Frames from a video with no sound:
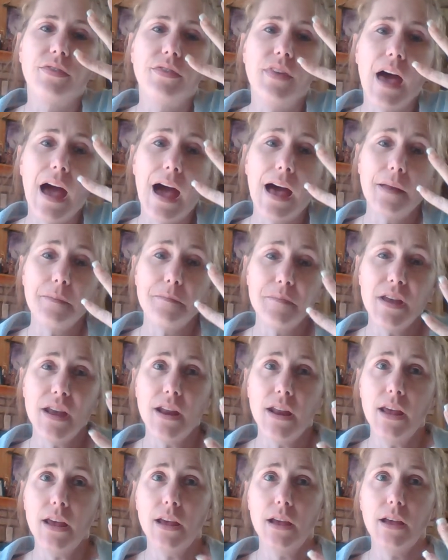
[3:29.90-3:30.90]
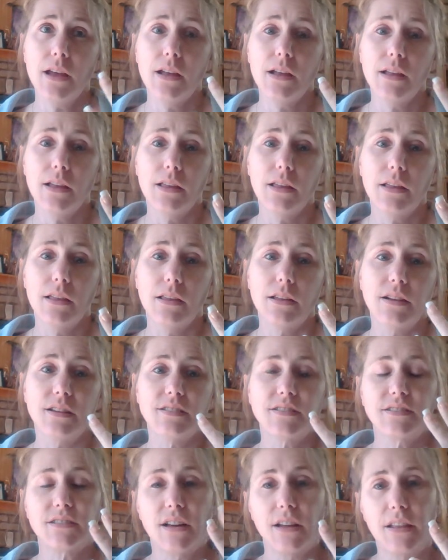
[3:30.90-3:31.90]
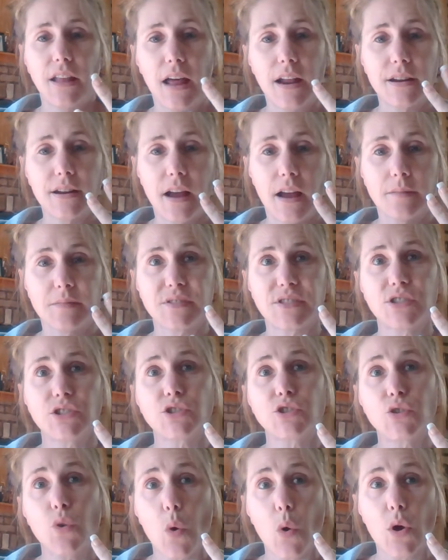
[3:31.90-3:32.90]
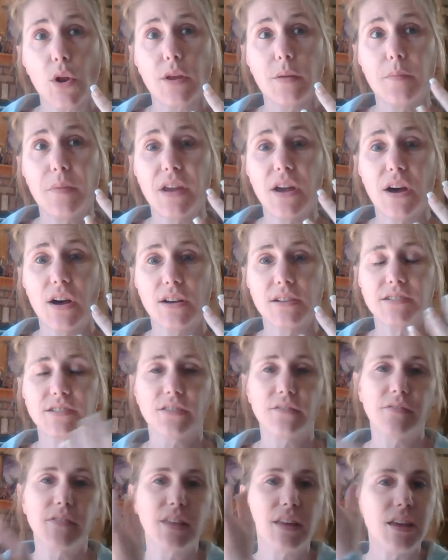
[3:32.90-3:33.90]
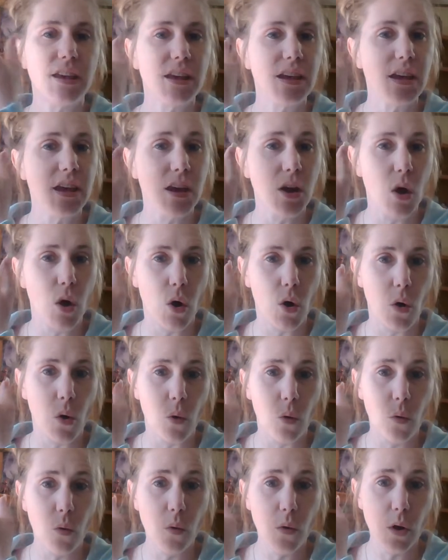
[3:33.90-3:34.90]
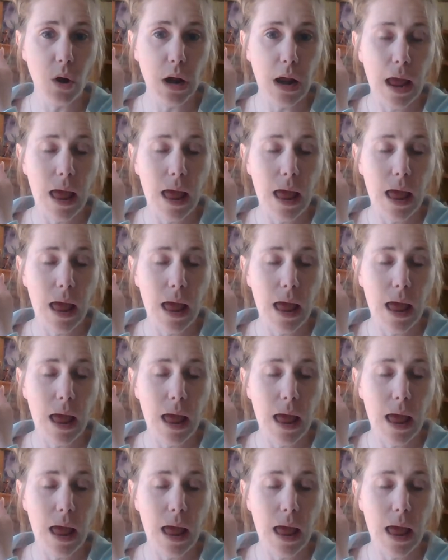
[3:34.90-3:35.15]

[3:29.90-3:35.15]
that meaning is a lot of times distorted because of the ego